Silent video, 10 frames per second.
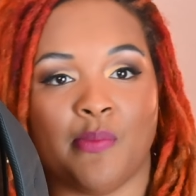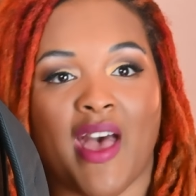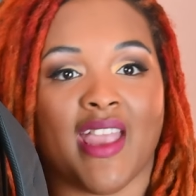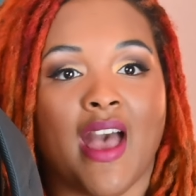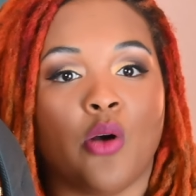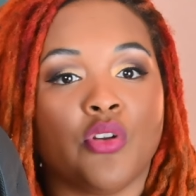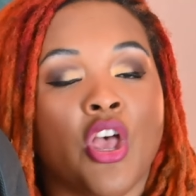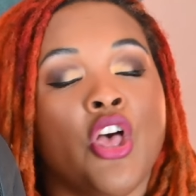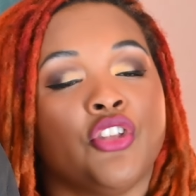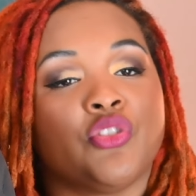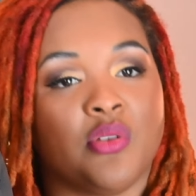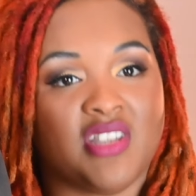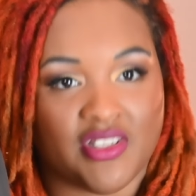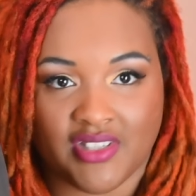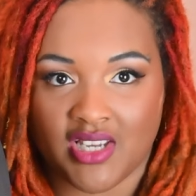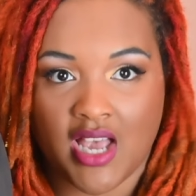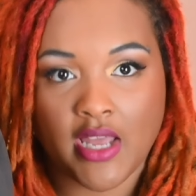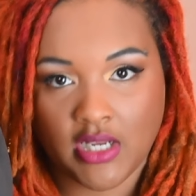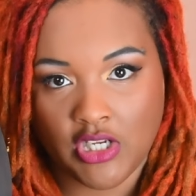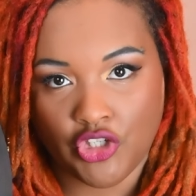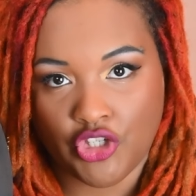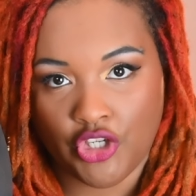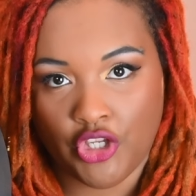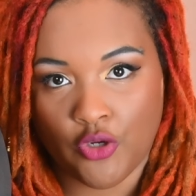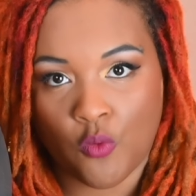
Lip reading: back out so it doesn't cut into you.